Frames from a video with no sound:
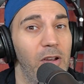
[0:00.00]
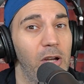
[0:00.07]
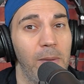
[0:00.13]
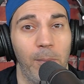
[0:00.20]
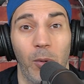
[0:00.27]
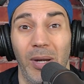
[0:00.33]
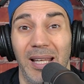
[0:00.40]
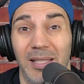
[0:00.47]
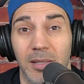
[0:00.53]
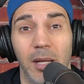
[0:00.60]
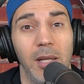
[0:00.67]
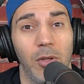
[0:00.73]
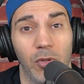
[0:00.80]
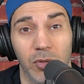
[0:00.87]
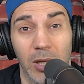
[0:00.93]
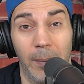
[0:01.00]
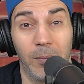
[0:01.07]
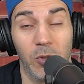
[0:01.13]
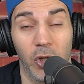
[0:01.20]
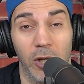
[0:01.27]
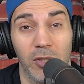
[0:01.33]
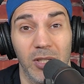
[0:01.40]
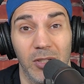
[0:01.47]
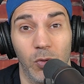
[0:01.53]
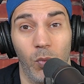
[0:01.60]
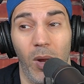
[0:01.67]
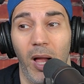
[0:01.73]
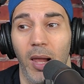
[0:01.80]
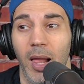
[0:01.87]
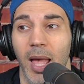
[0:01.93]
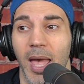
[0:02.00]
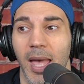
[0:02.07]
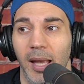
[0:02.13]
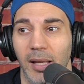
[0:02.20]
Very important. And study those depth charts as well,